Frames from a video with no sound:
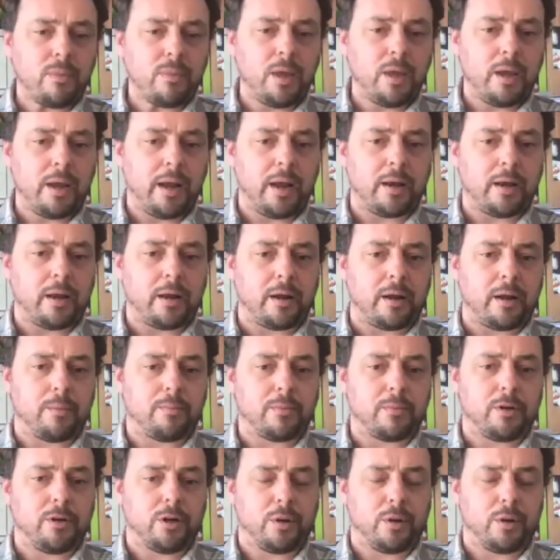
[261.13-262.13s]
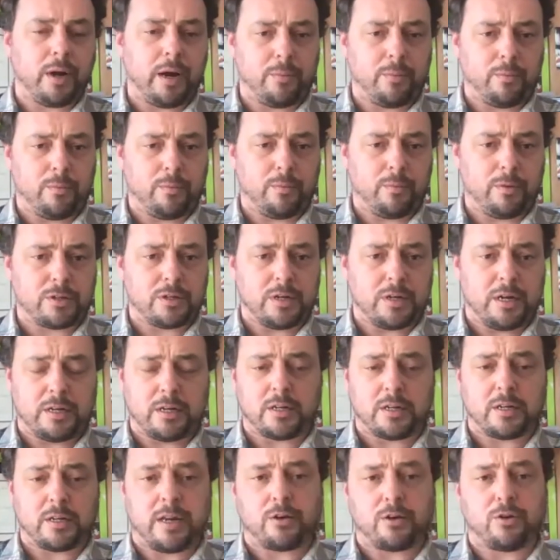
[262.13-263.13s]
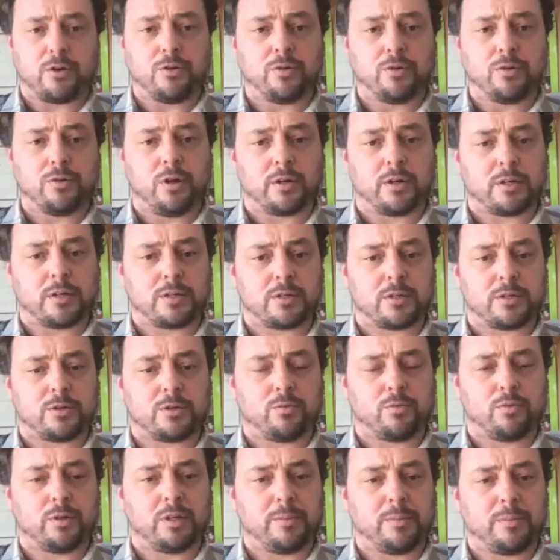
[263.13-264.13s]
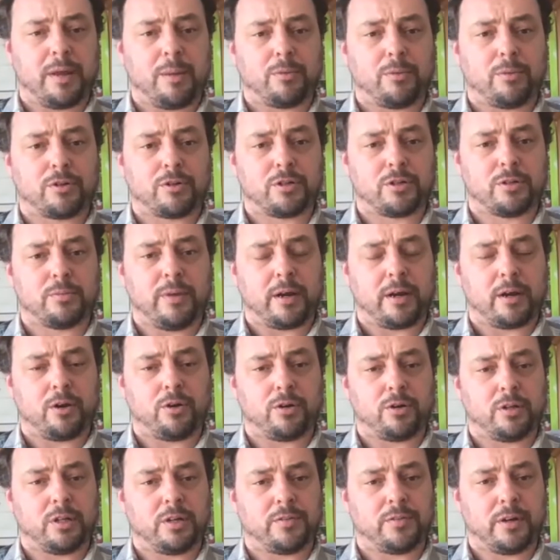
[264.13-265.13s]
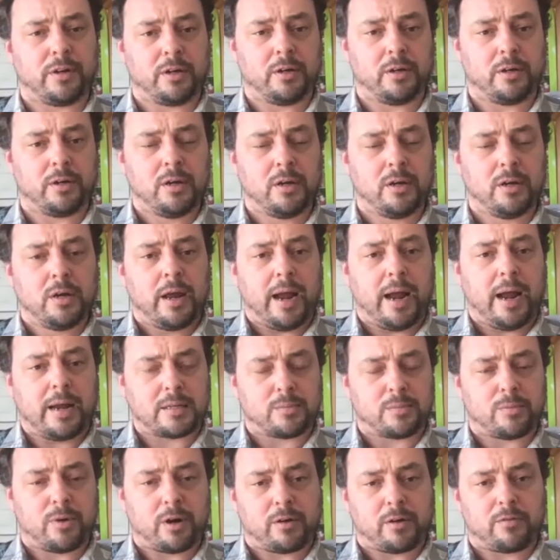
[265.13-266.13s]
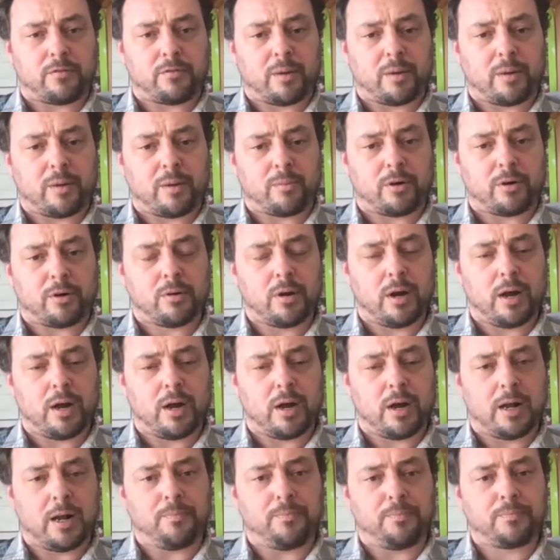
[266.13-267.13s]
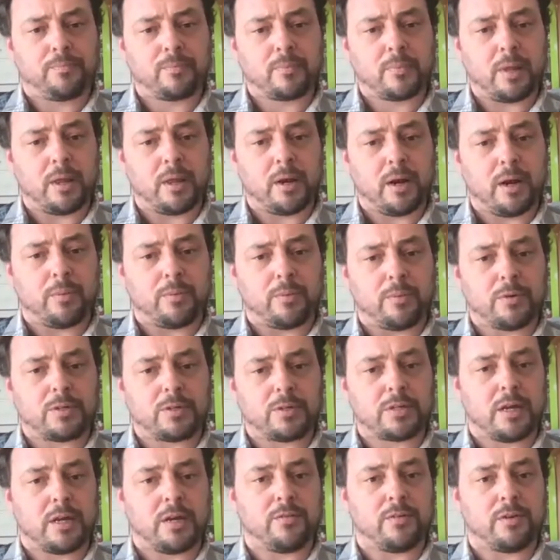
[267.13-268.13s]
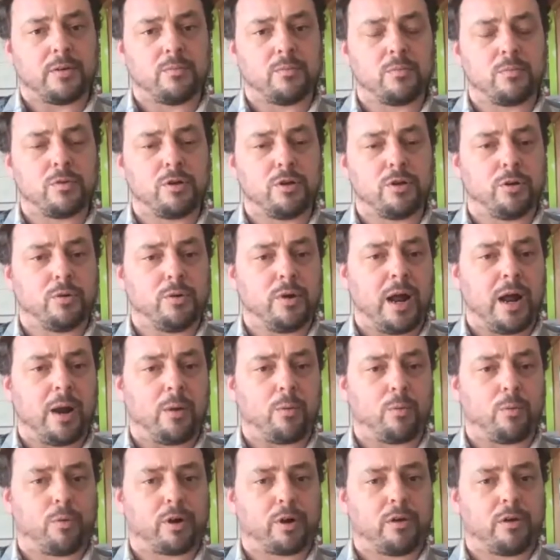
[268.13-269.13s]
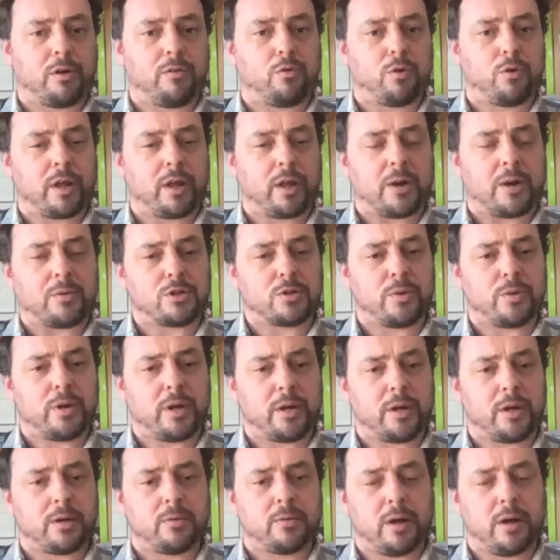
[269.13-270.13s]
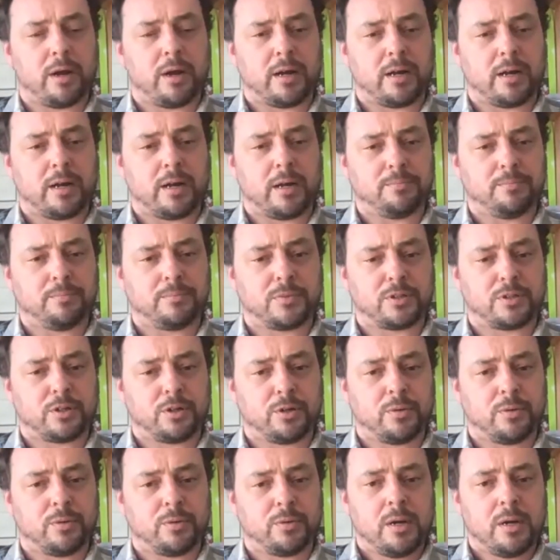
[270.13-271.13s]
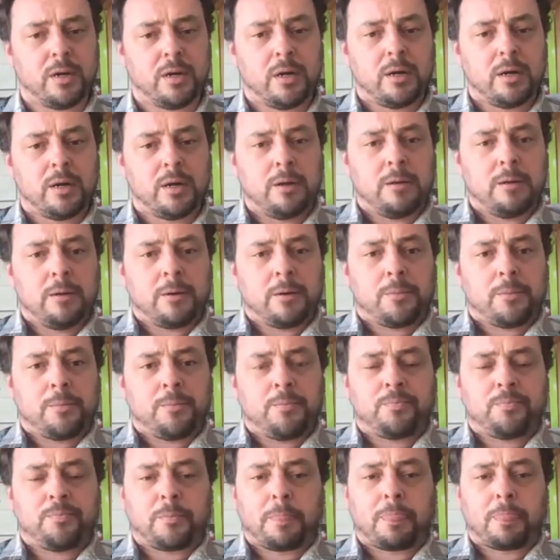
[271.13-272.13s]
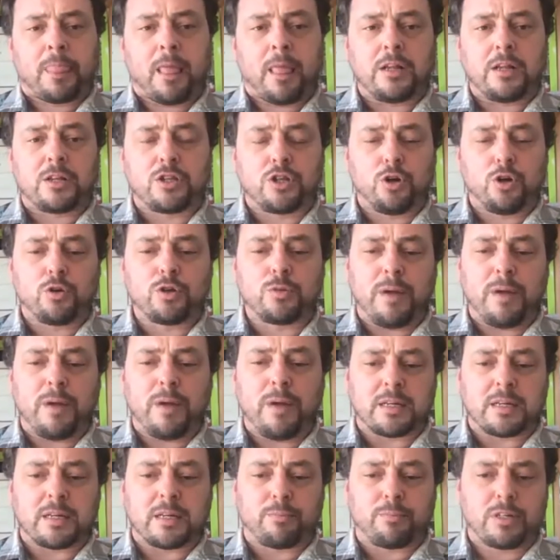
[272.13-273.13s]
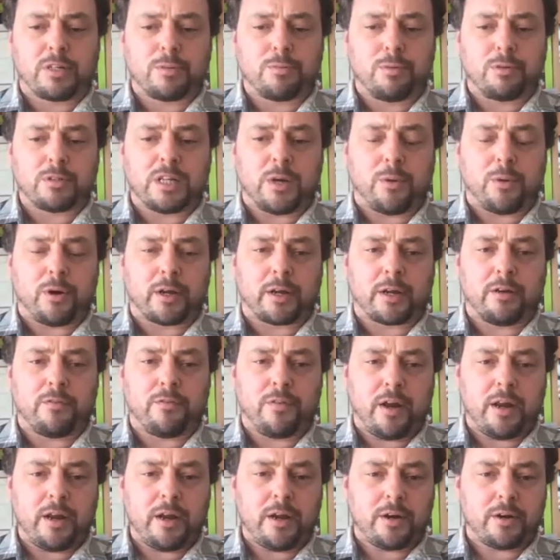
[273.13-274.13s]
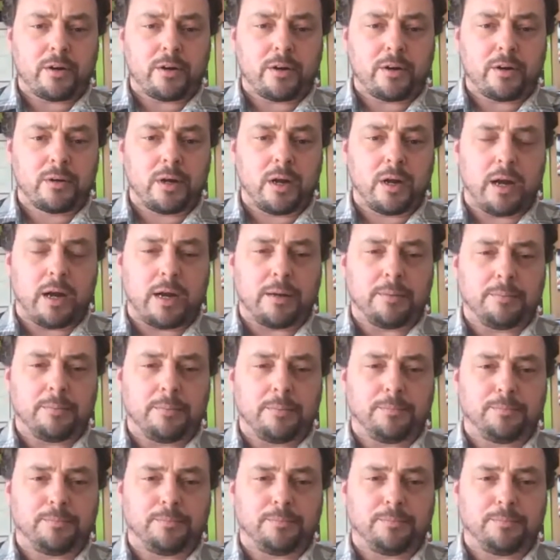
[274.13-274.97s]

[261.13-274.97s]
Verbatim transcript: and um, you know it was it didn't take too long to, to really be able to make a good living as a market farmer um, and i would say even you know not working 40 hours a week um, so it's those basic principles i want to convey here um,